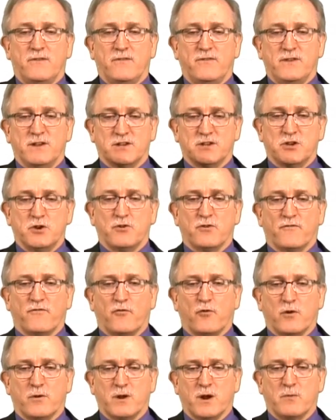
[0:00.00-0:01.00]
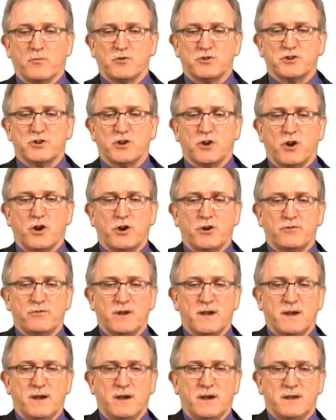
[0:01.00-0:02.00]
this Uniform Commercial Code
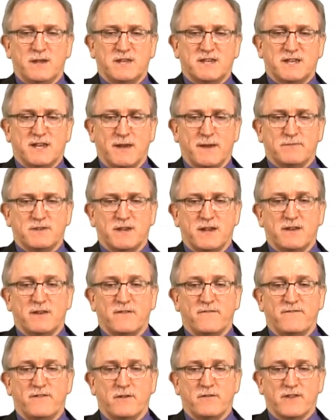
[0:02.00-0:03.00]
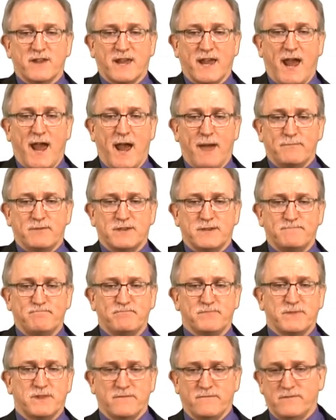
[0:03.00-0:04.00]
steps in to fill the gaps
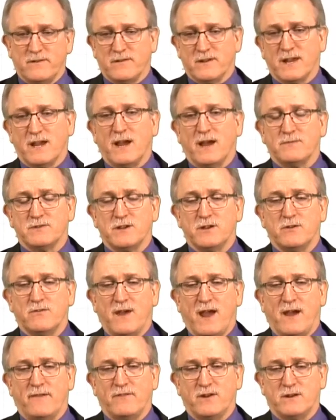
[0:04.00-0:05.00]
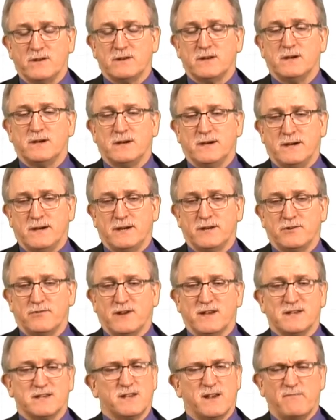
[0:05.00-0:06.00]
that you haven't
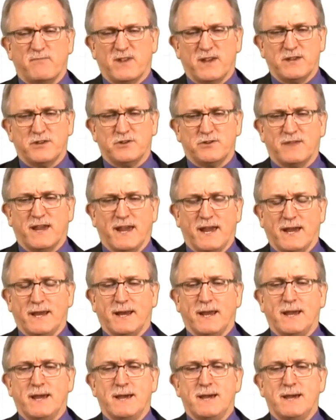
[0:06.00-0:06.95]
addressed. Some things you can't